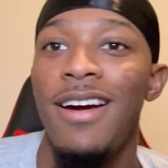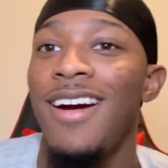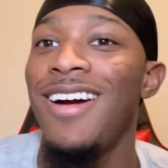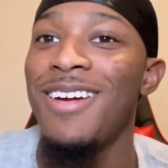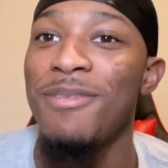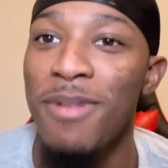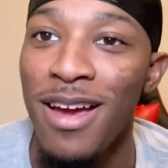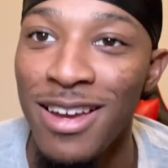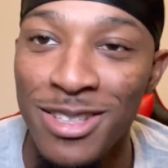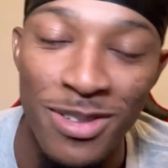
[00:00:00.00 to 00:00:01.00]
All right,
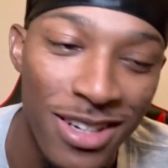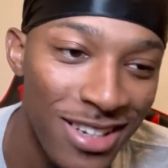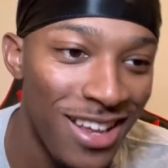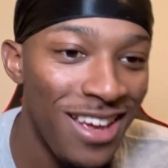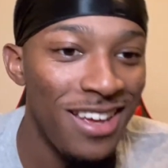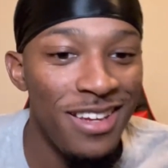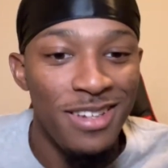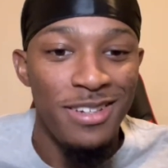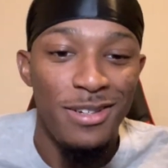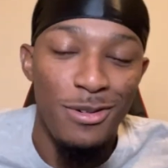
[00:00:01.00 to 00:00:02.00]
man. So today,
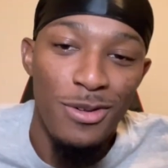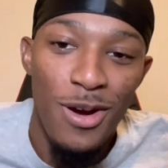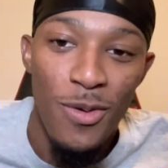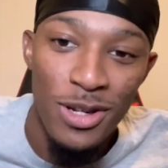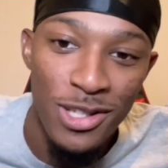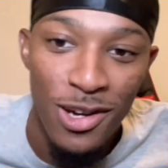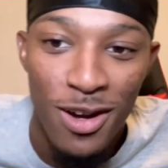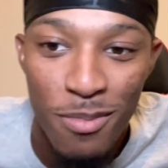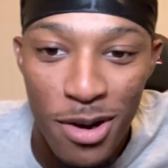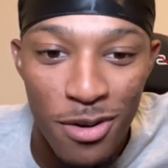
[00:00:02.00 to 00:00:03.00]
I want to talk
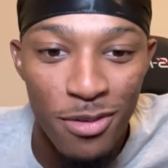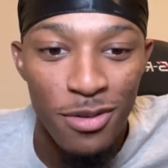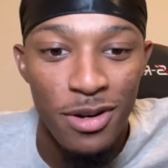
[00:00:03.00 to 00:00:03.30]
about,